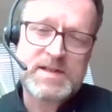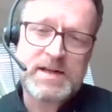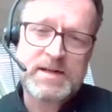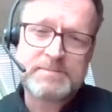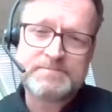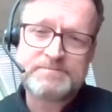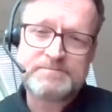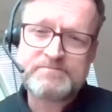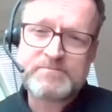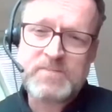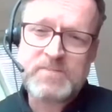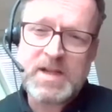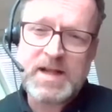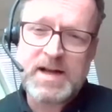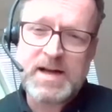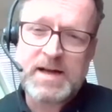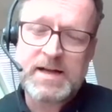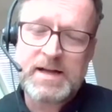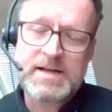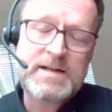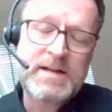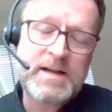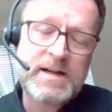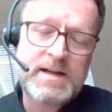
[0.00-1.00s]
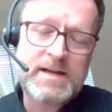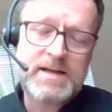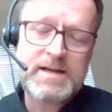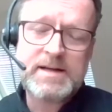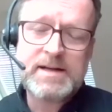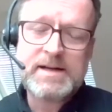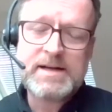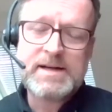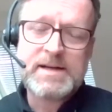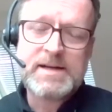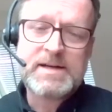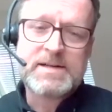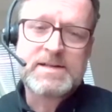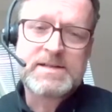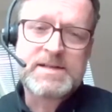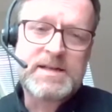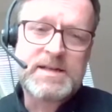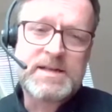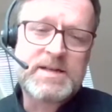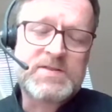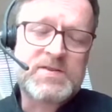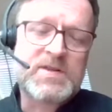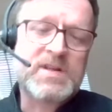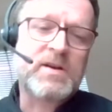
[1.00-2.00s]
And clearly,
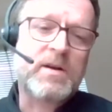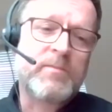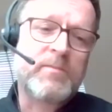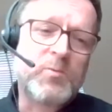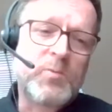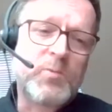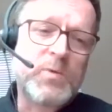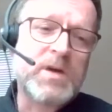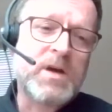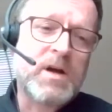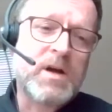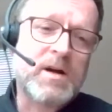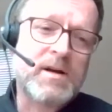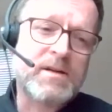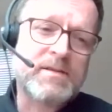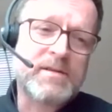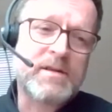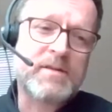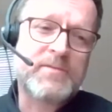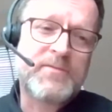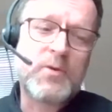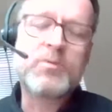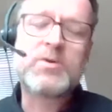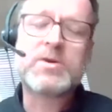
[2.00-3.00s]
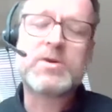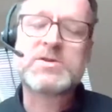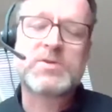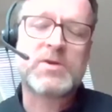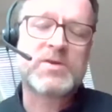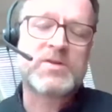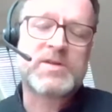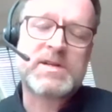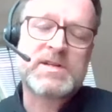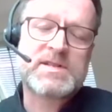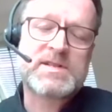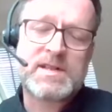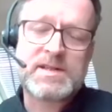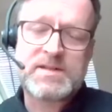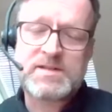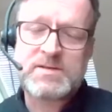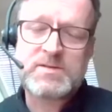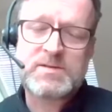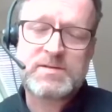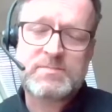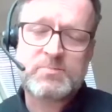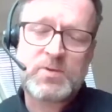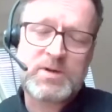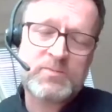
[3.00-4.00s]
CDC, I mean, we are focused on this, and
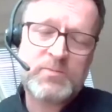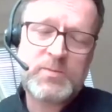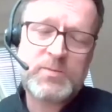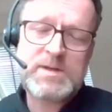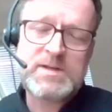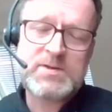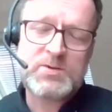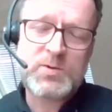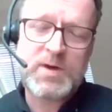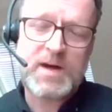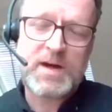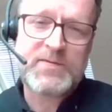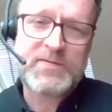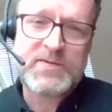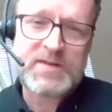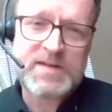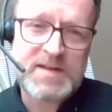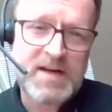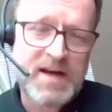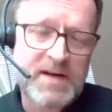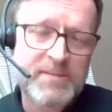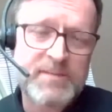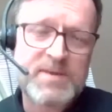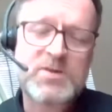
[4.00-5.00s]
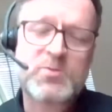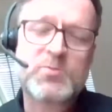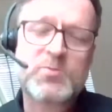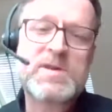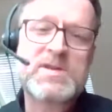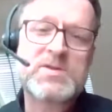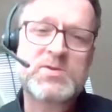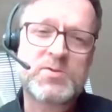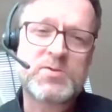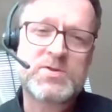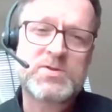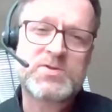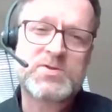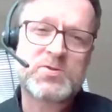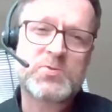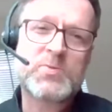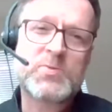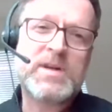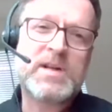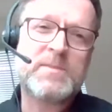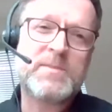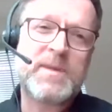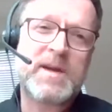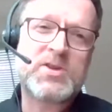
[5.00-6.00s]
well, we do have the time and the resource to
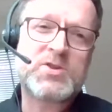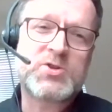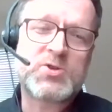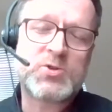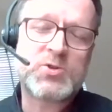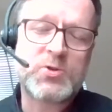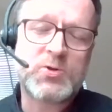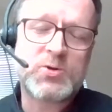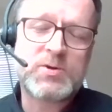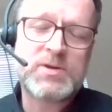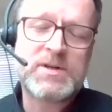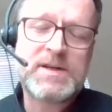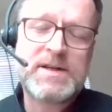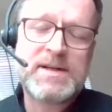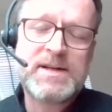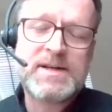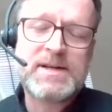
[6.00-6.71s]
really make sure